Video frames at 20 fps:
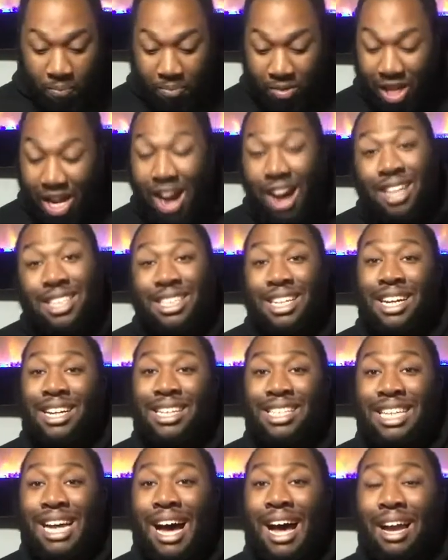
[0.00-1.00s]
Y'all seeing
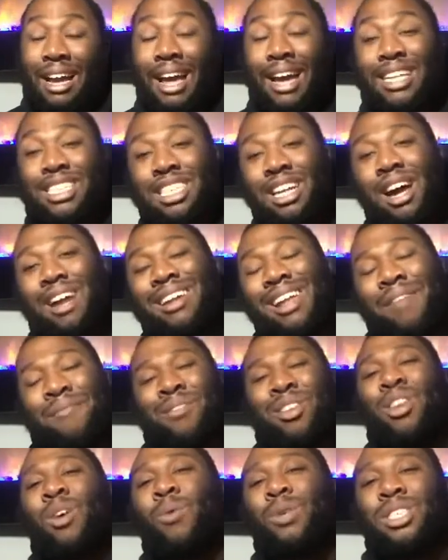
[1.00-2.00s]
his highlights. Y'all let
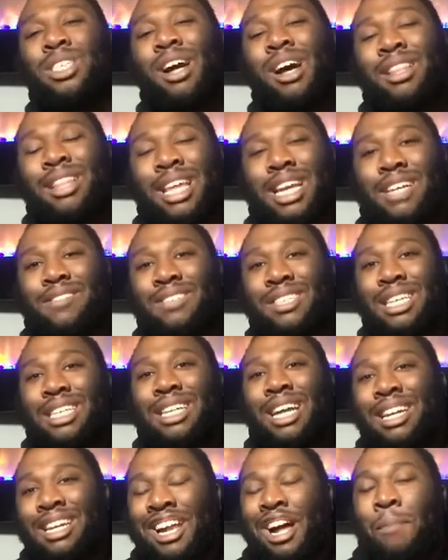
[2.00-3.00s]
me know what y'all think of
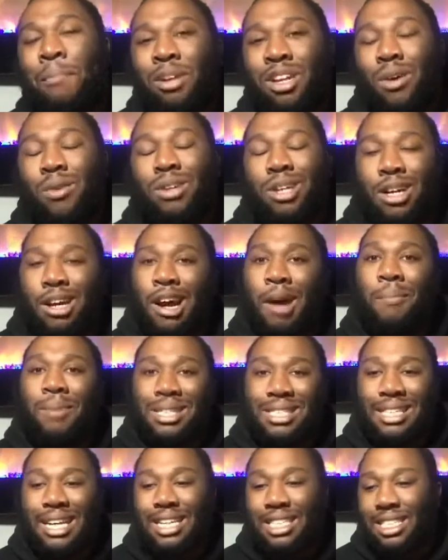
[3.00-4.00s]
CJ down below in the
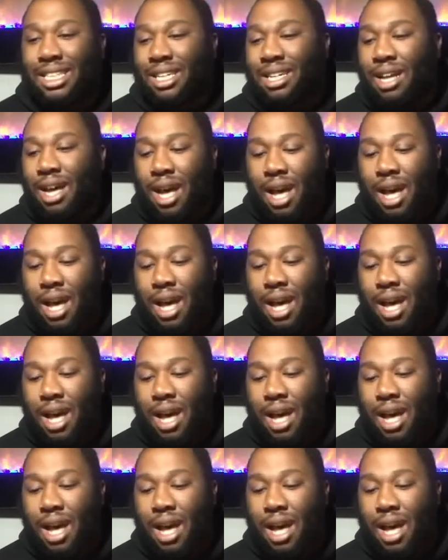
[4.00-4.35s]
comment section.